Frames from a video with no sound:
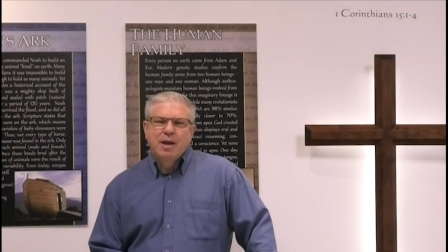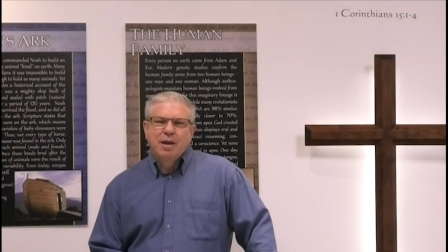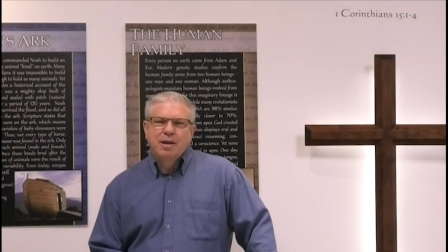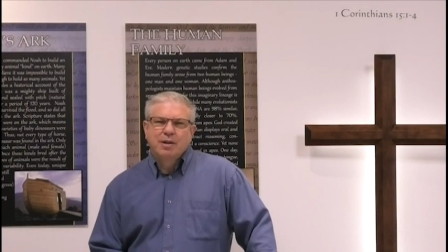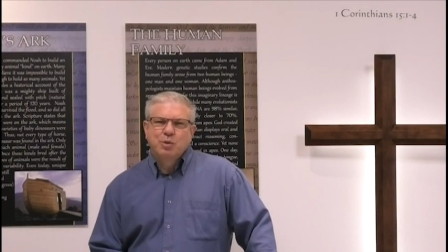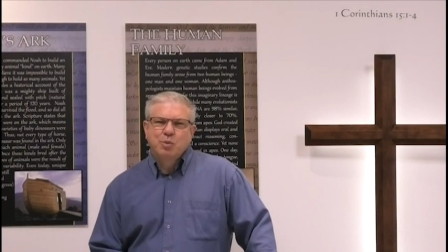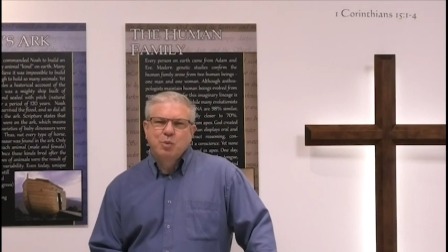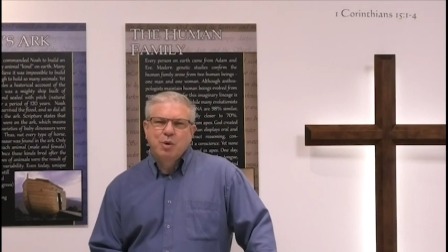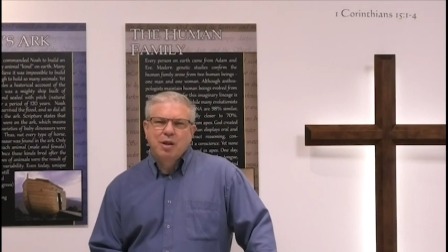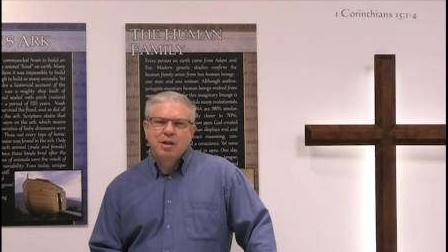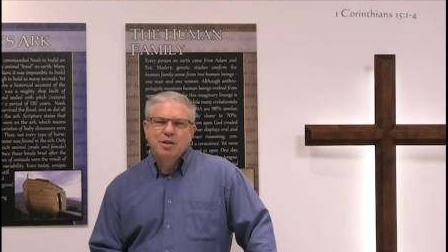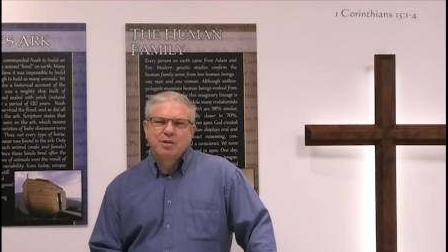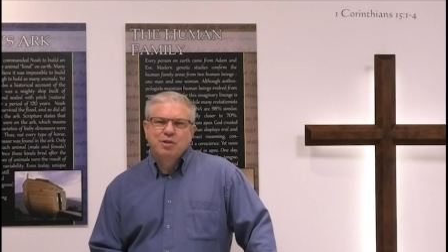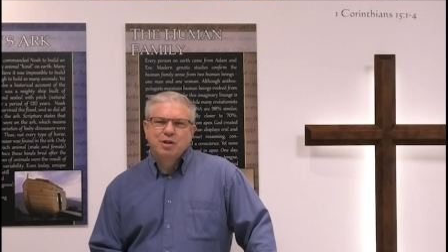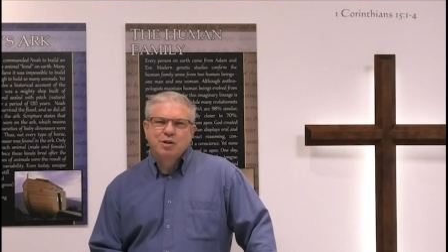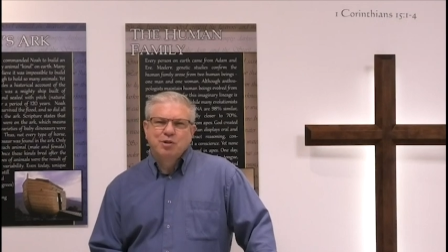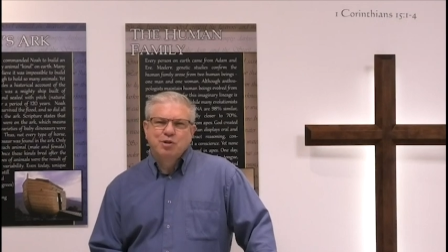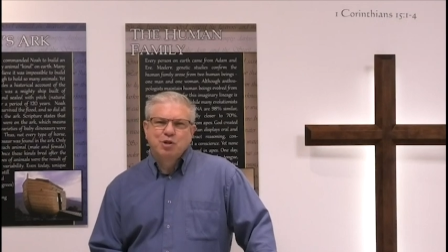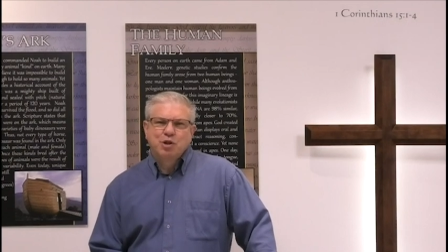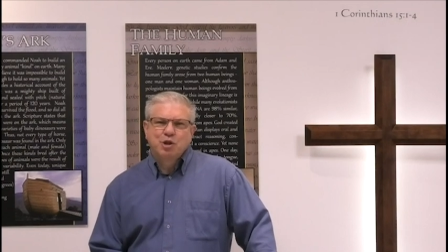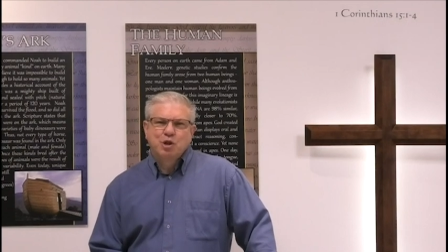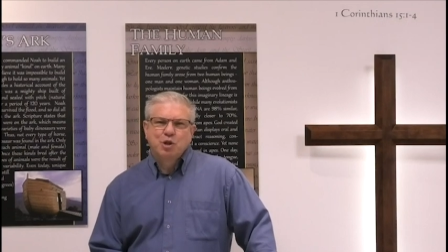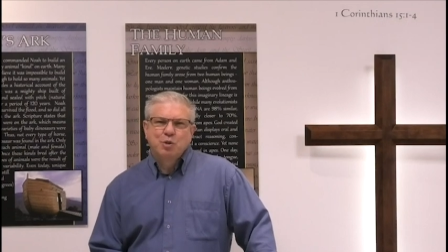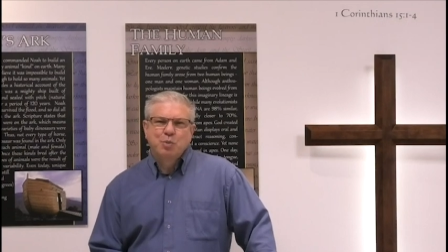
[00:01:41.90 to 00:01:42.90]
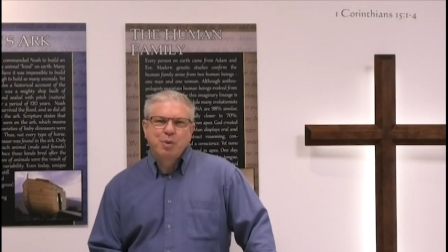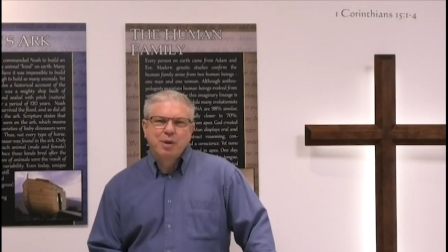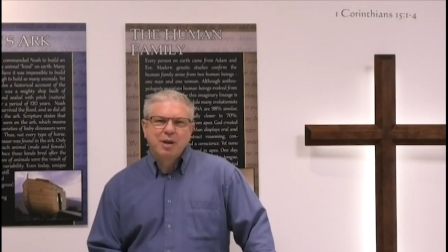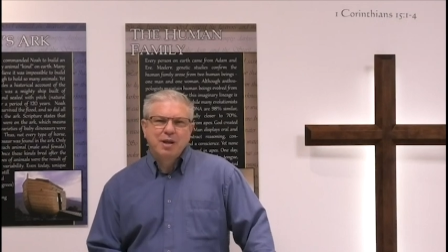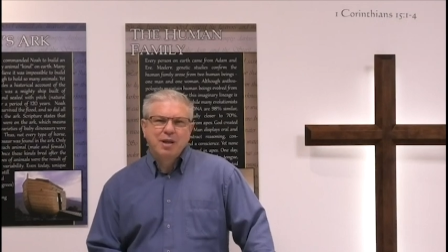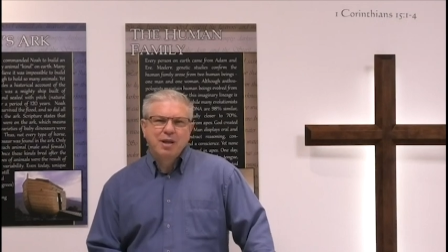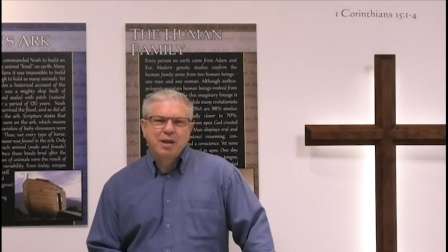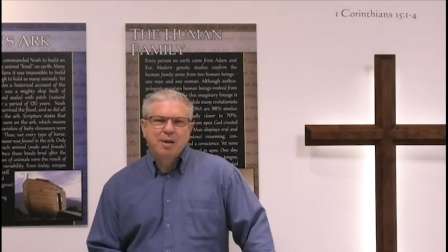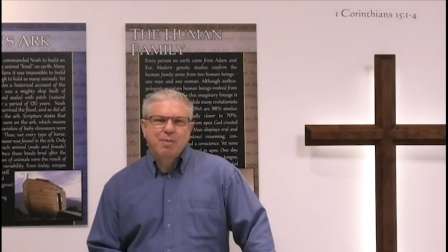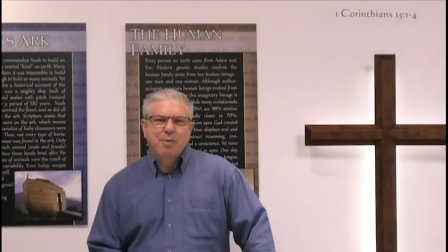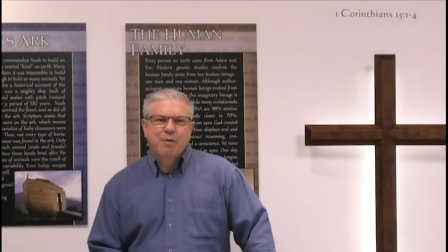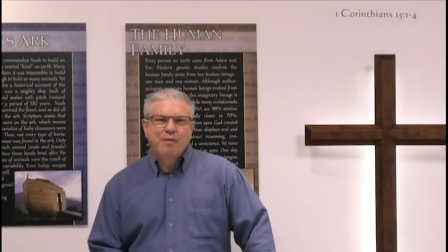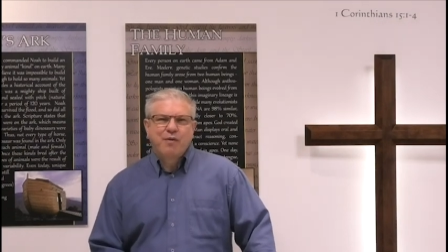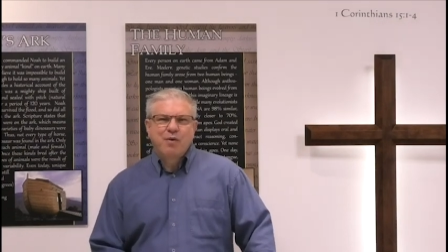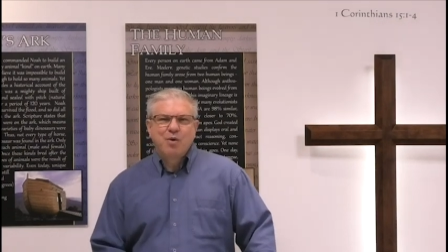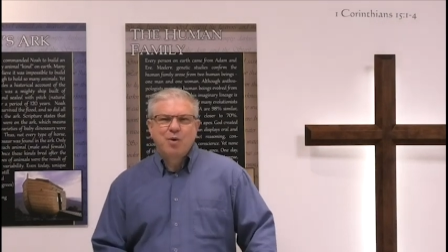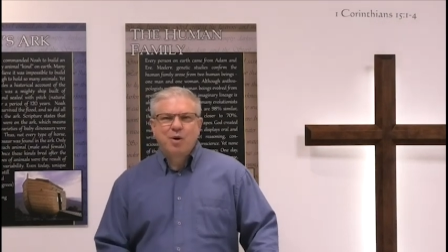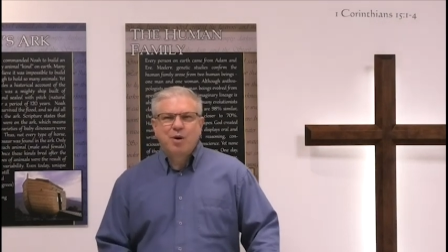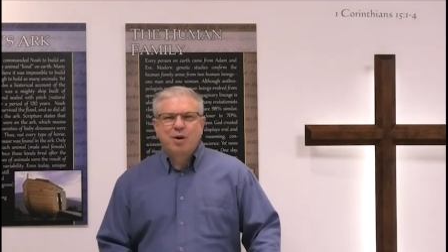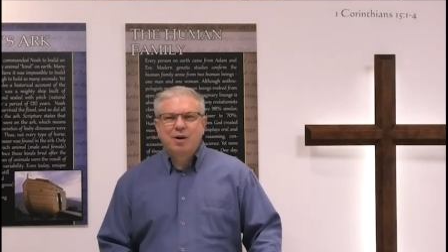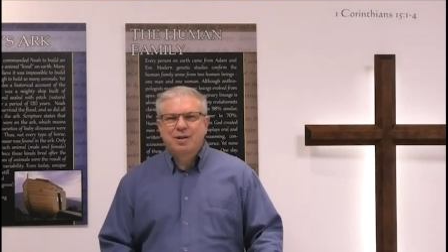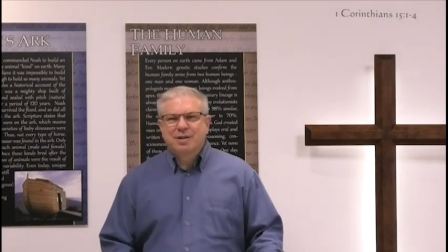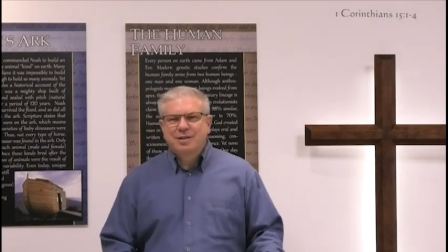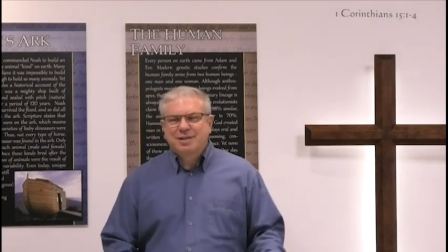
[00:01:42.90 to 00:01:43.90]
as well as our church picnic
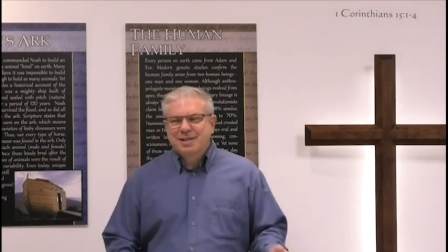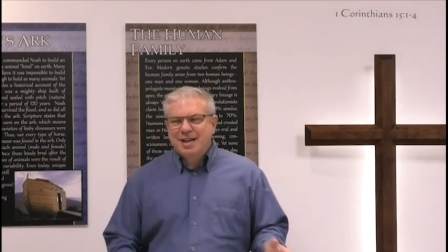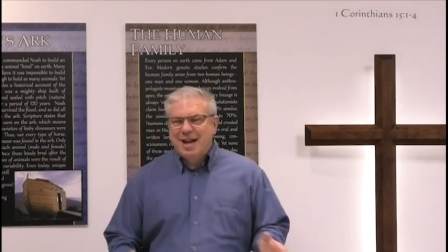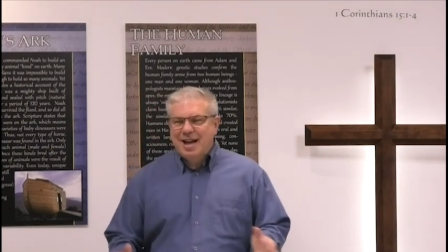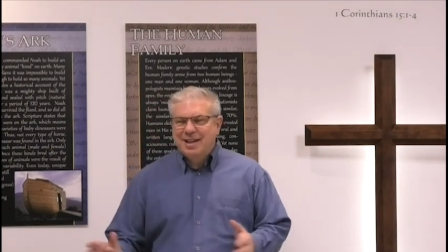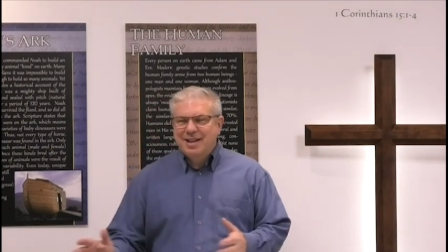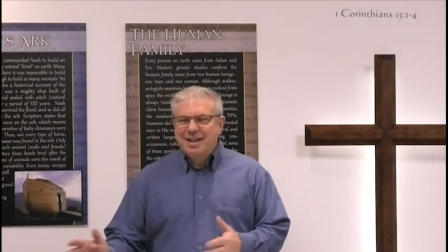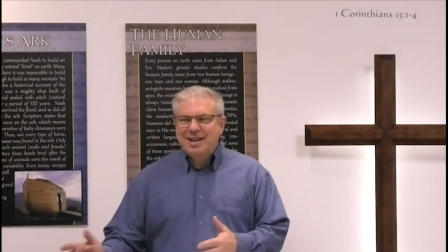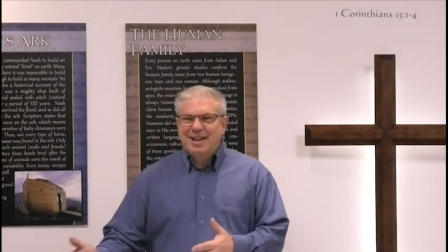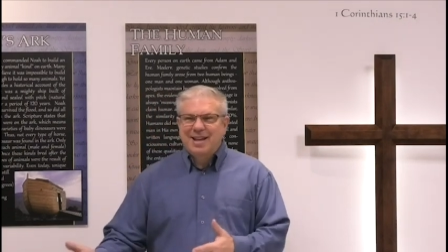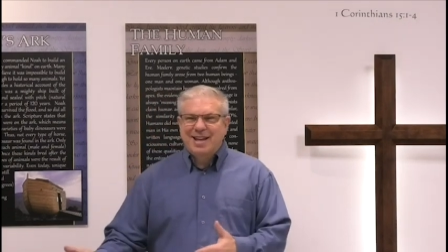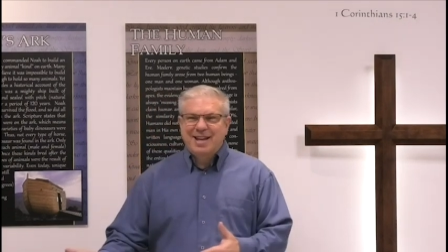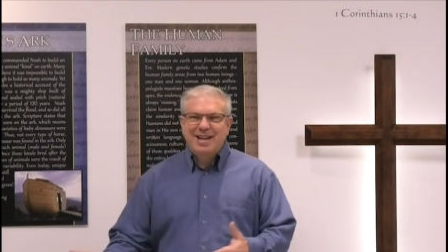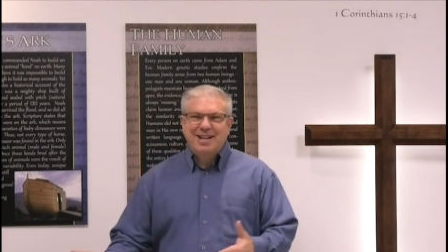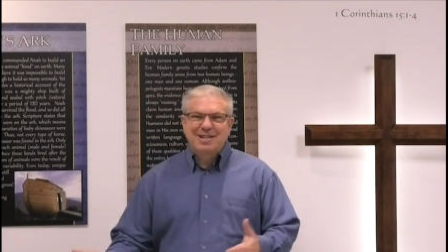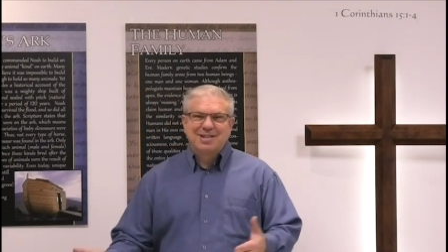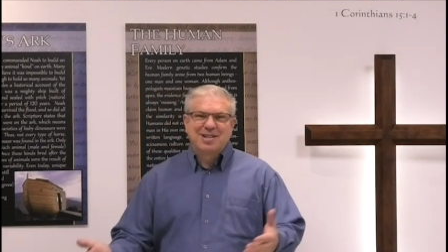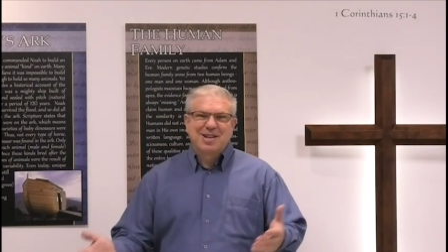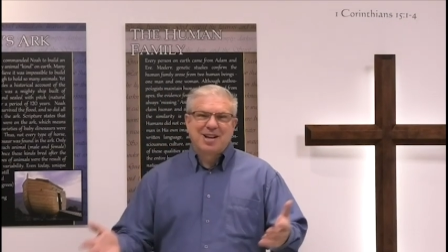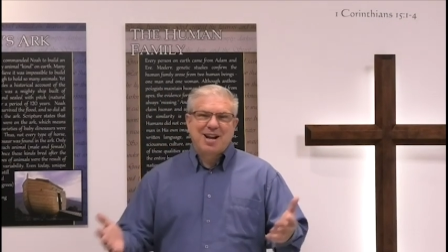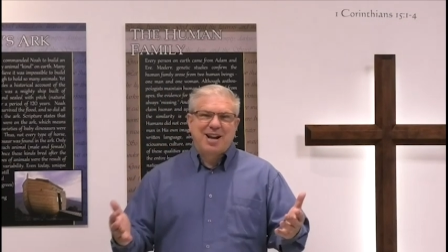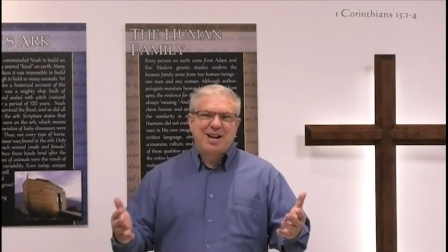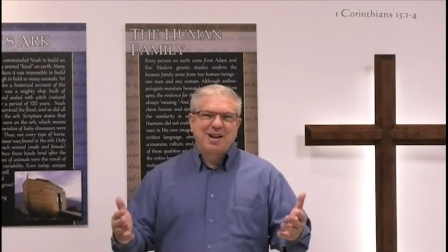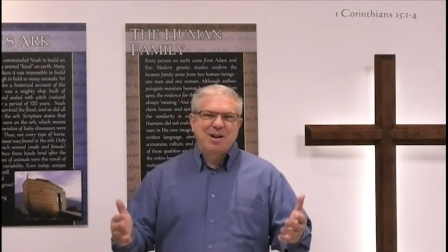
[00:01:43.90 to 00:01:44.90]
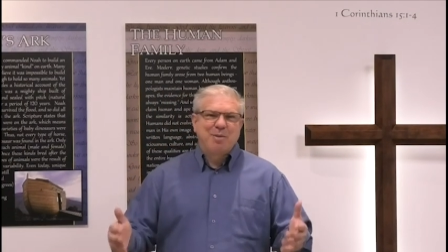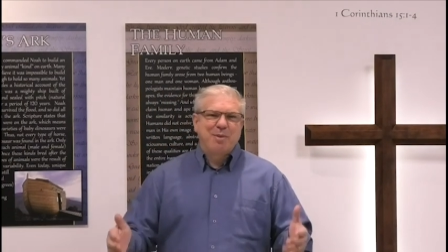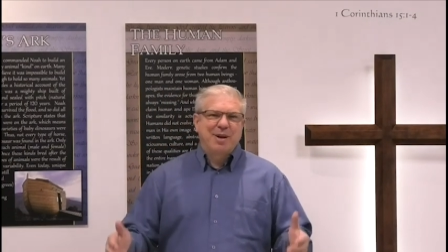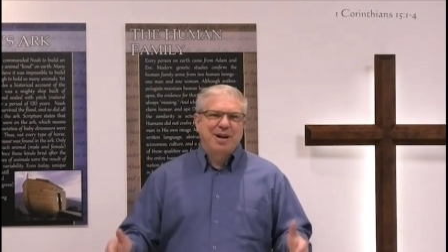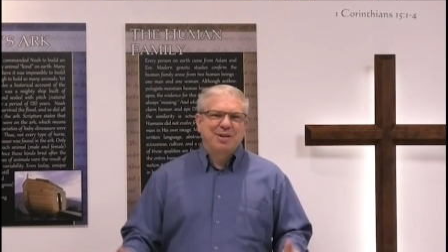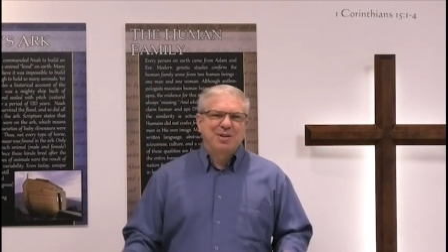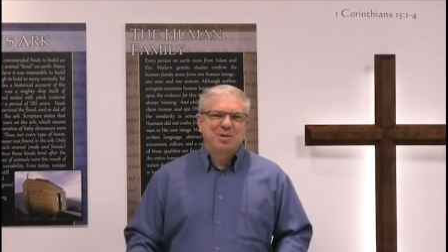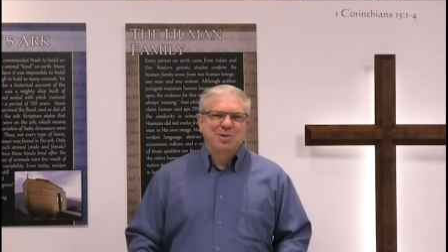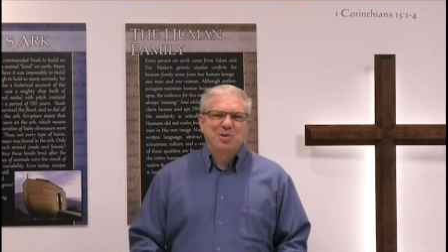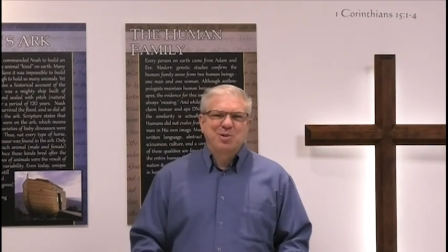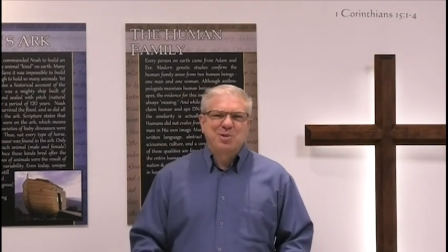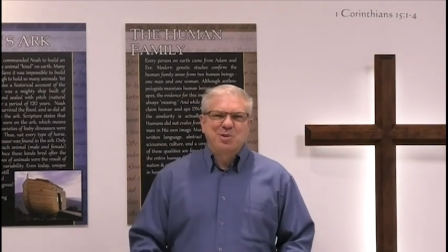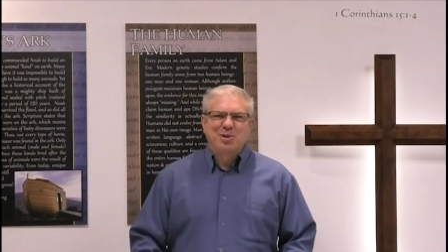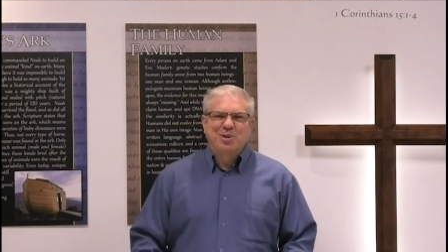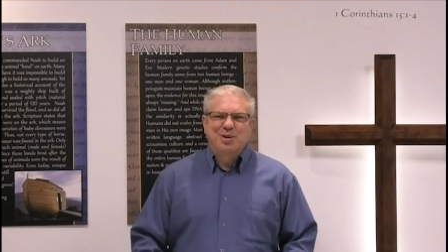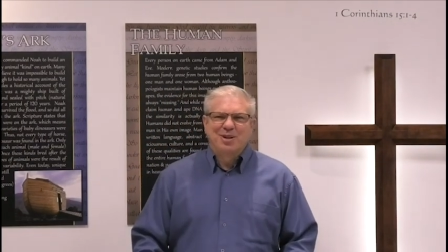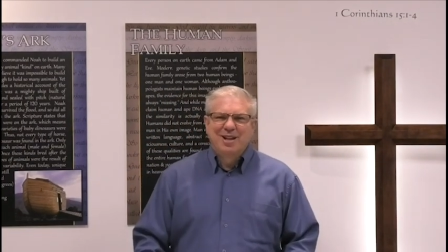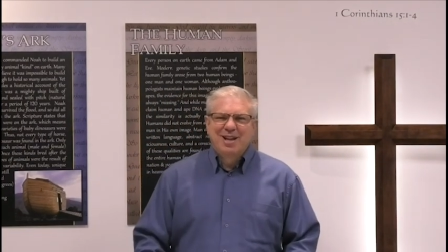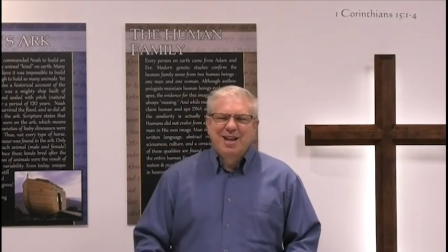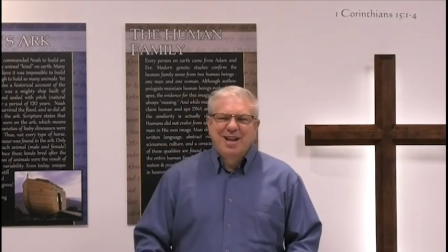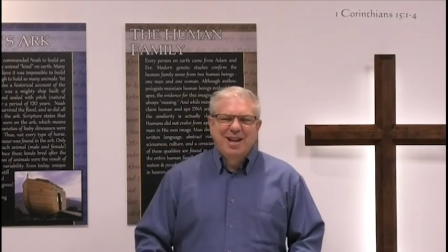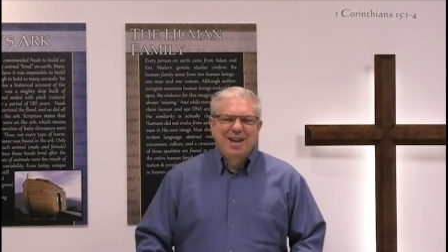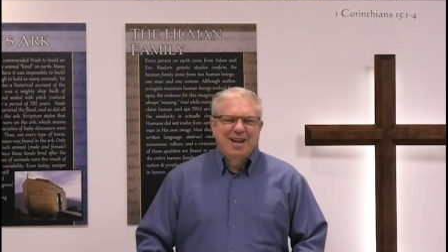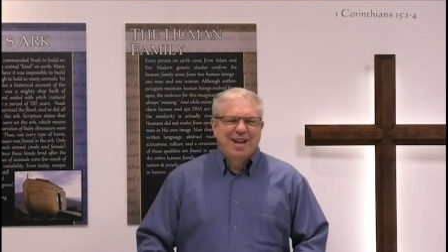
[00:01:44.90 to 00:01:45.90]
before. Sadly, the kids got to go back to school.